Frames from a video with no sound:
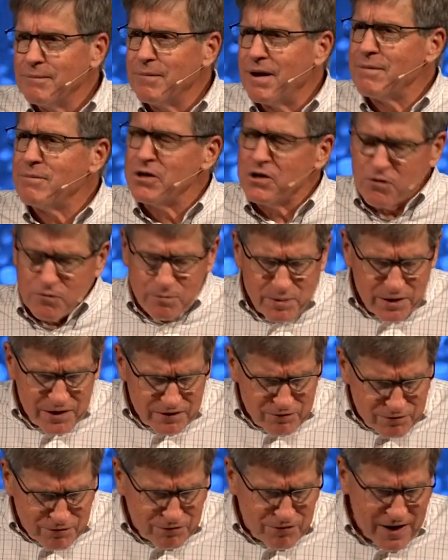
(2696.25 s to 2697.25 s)
Maybe you've
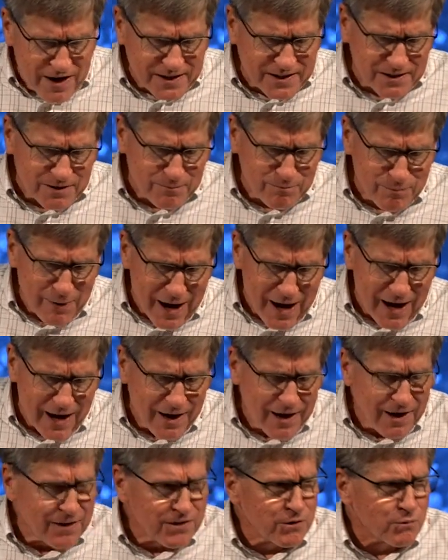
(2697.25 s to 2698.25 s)
been infected
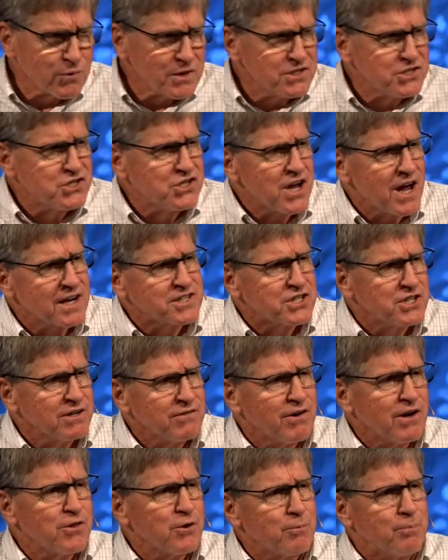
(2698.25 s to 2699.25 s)
by the rejection
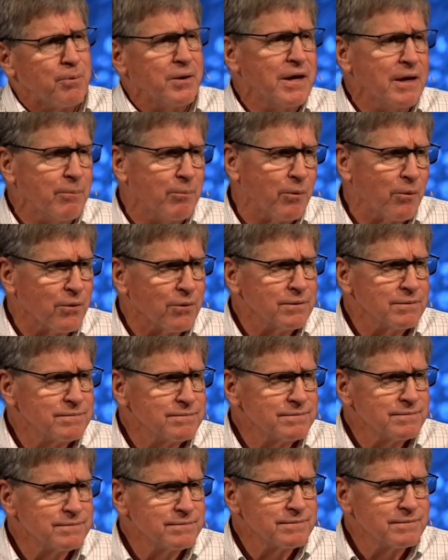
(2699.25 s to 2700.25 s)
of other people,
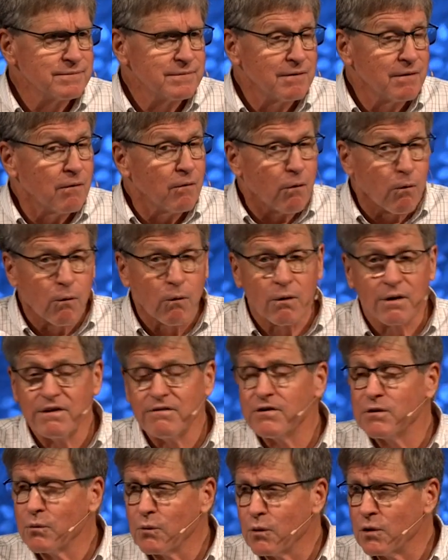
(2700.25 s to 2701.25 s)
or
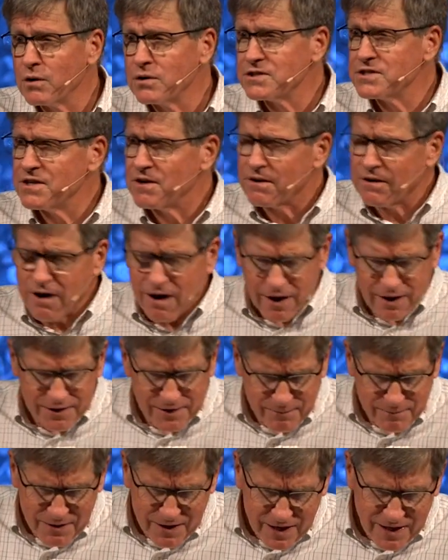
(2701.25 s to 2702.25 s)
even worse, their
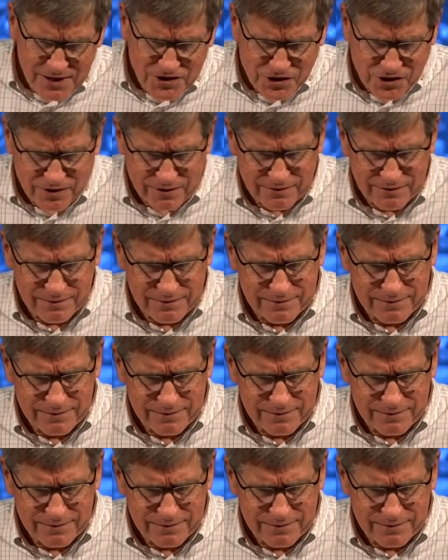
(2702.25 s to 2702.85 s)
condemnation.